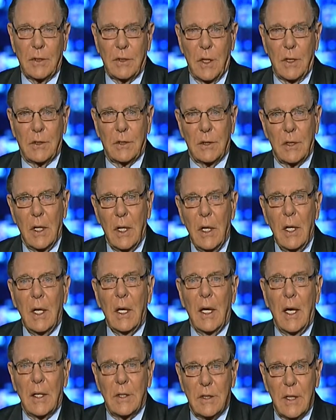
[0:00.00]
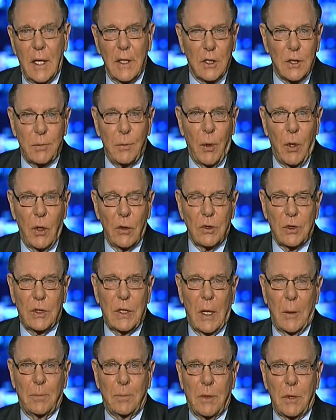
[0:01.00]
It's it's it's a small
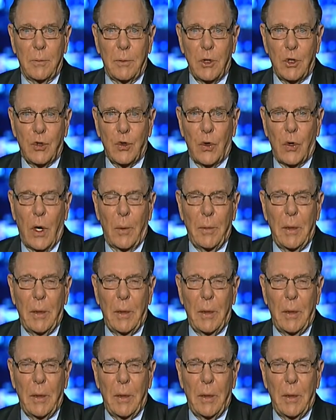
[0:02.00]
step to be sure.